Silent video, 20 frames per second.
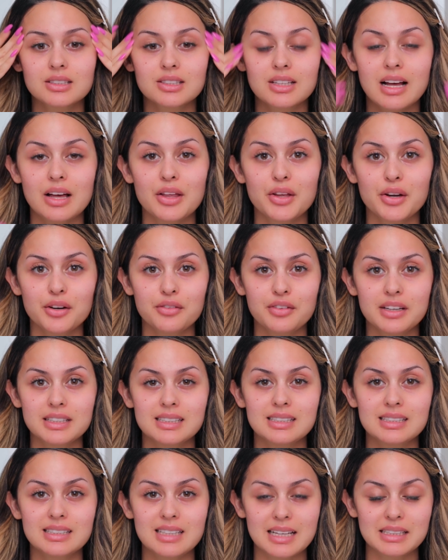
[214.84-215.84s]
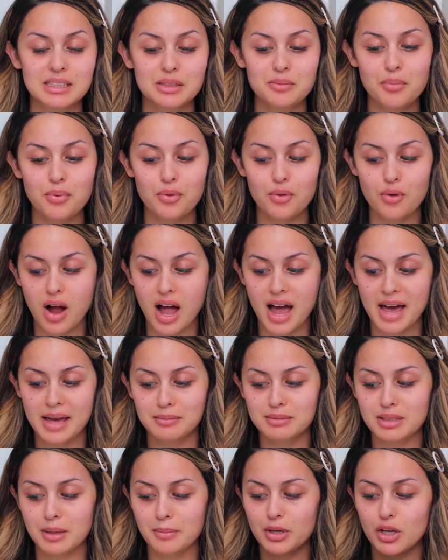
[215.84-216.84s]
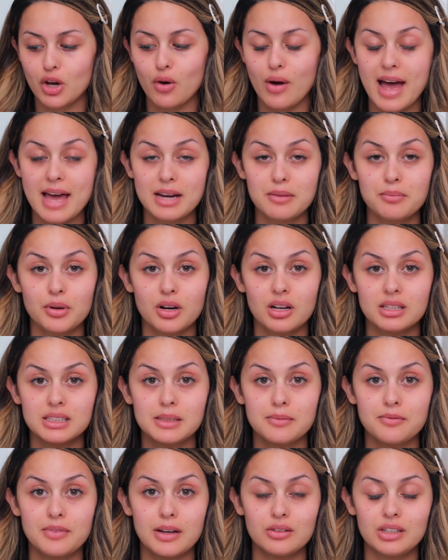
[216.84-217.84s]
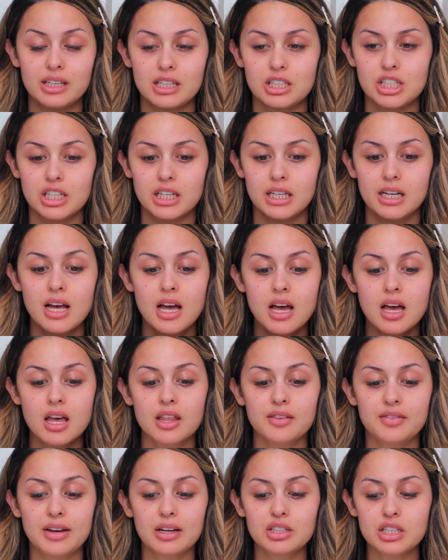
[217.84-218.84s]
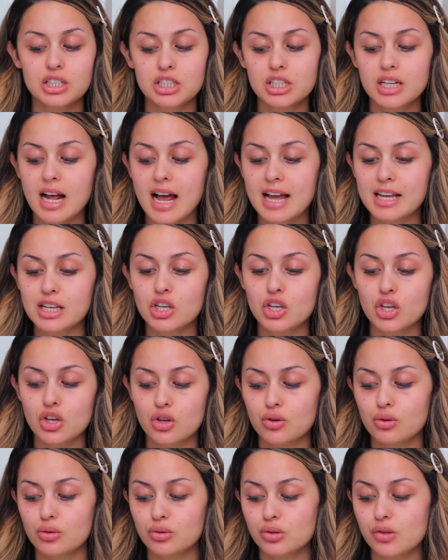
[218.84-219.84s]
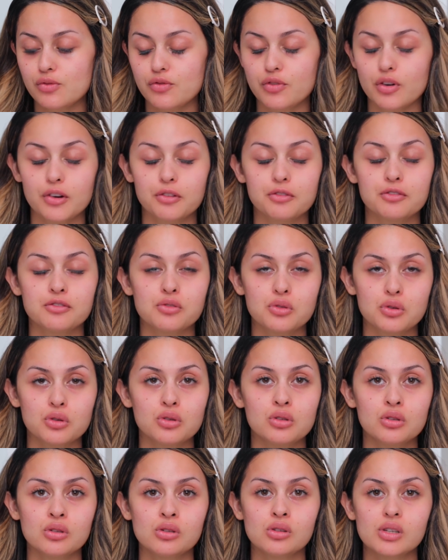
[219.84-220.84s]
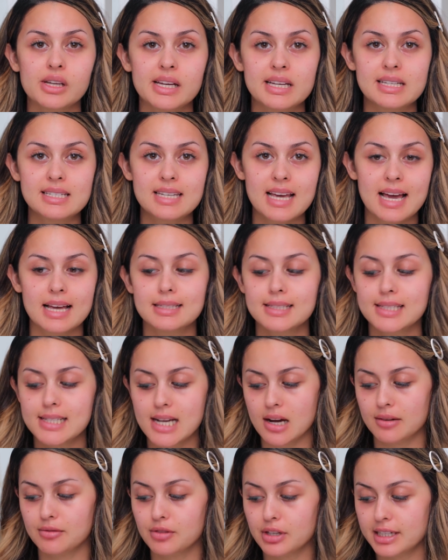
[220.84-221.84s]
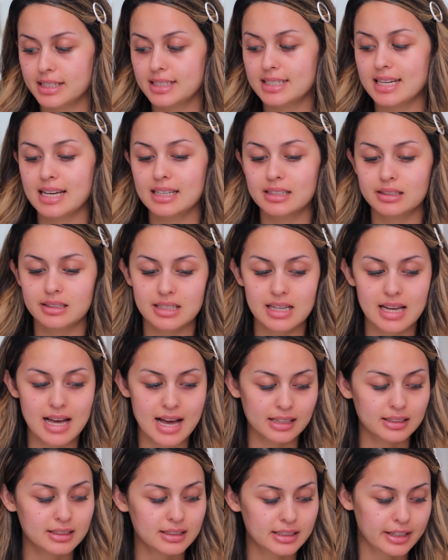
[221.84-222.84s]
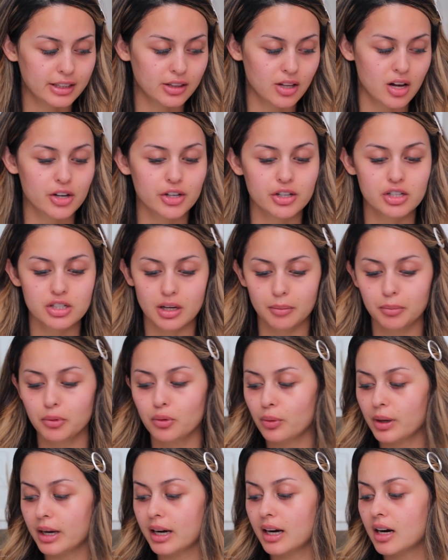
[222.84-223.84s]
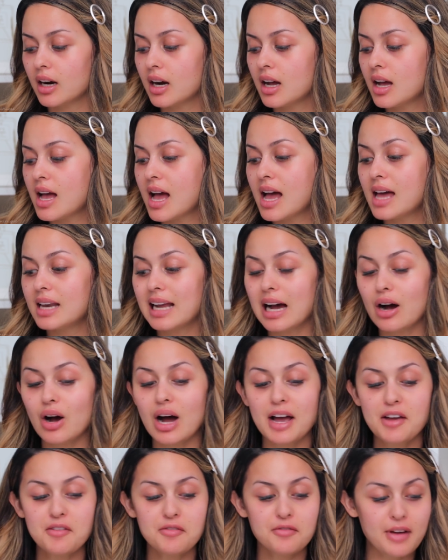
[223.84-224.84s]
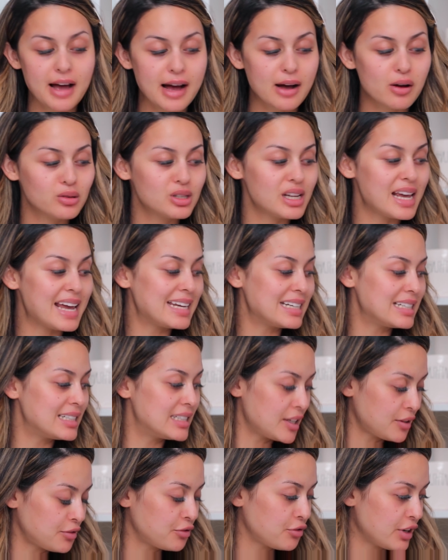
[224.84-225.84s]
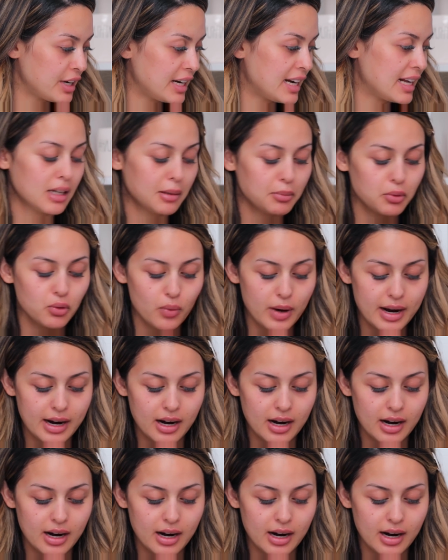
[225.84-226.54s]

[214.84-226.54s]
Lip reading: So now that our face is nice and primed, I'm gonna go ahead and put on some foundation. The foundation I use for full intense coverage is the Estee Lauder Double Wear. Now I found a different Double